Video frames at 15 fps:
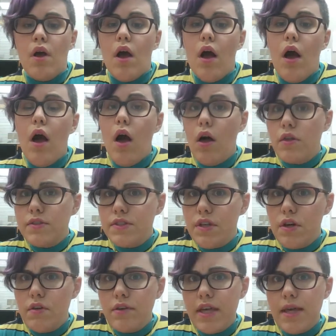
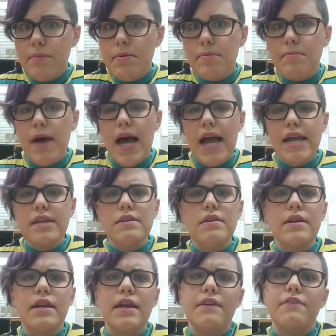Also, keep in mind,
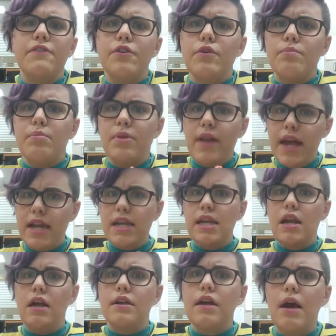if you're planning
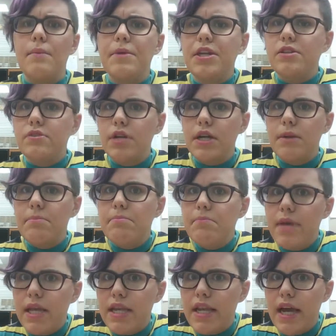on coming during a
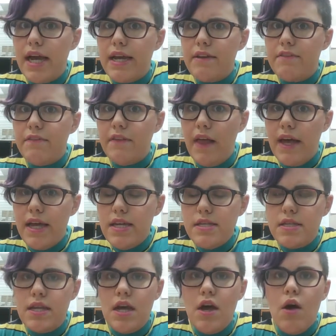midnight
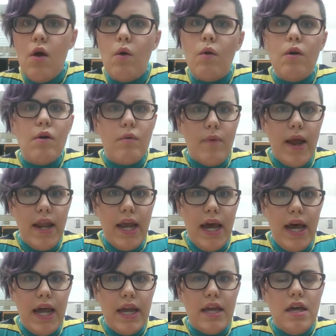flight or a red
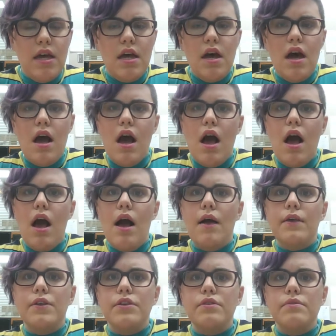eye,
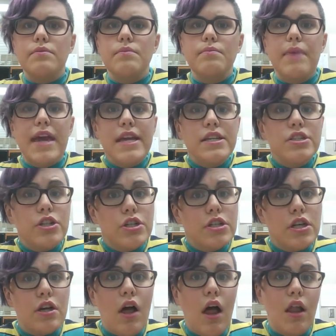make sure
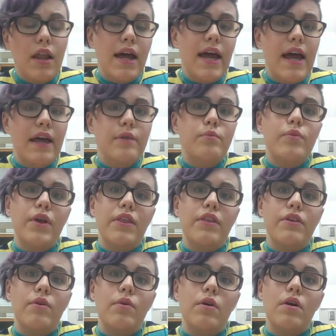to call ahead with
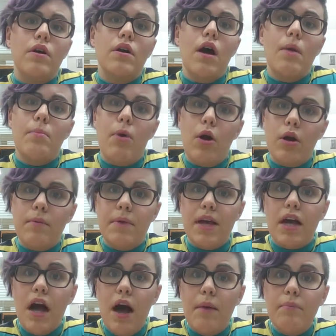your apartment
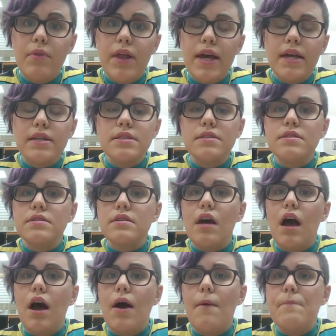complex
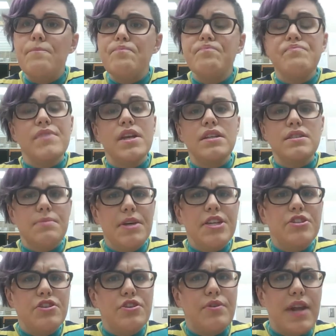to make
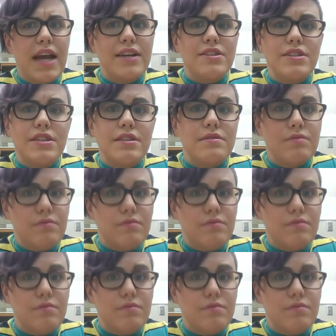sure you can actually